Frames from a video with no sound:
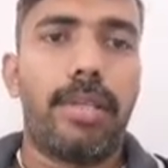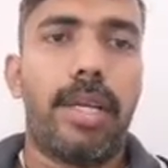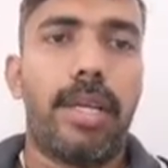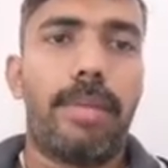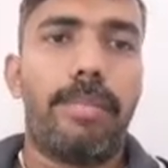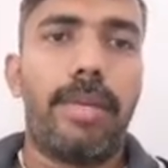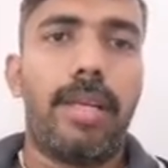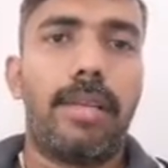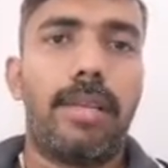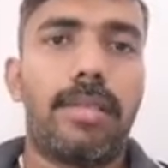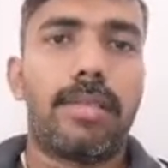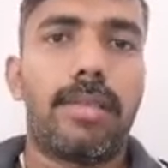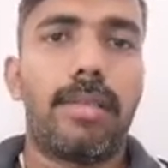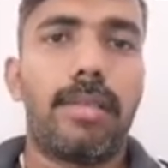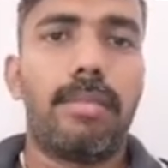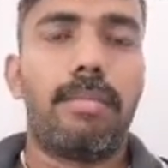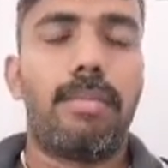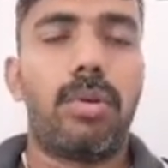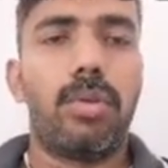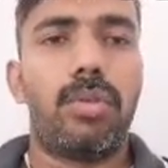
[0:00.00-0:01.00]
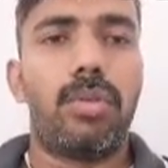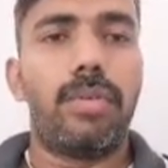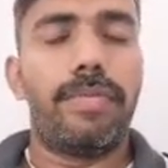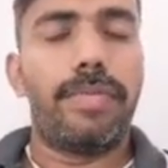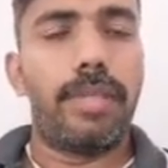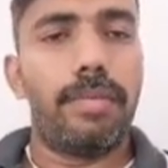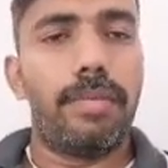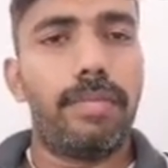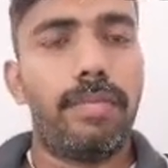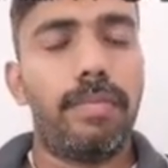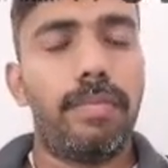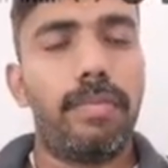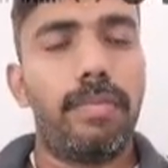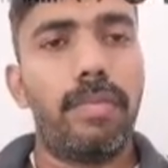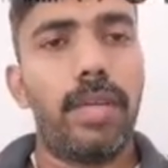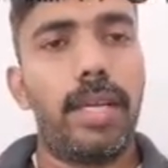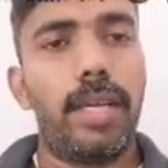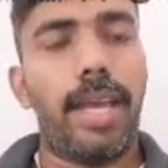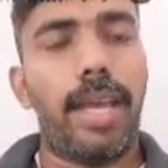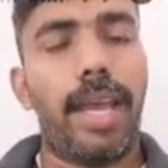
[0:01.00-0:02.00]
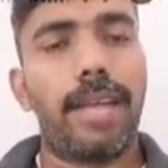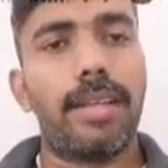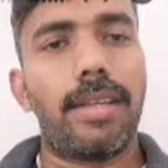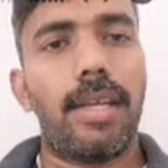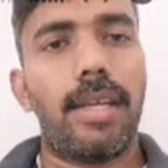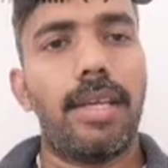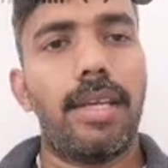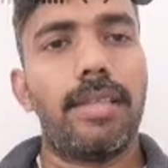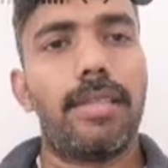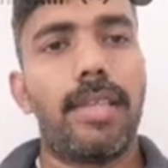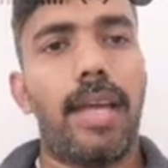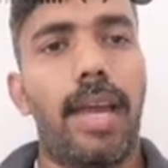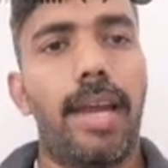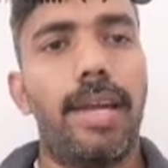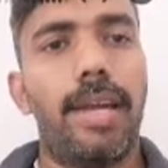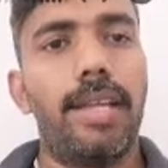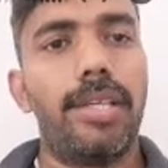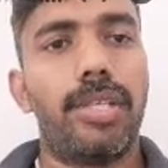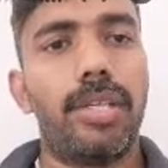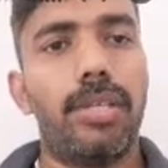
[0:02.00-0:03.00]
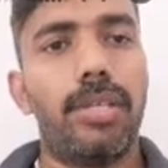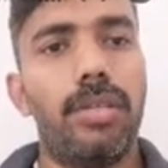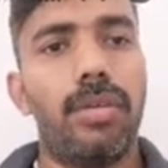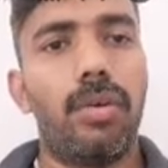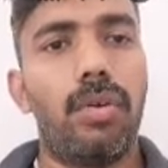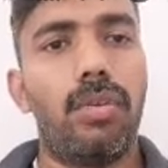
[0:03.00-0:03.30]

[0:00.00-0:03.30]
That means both of them will catalyze the addition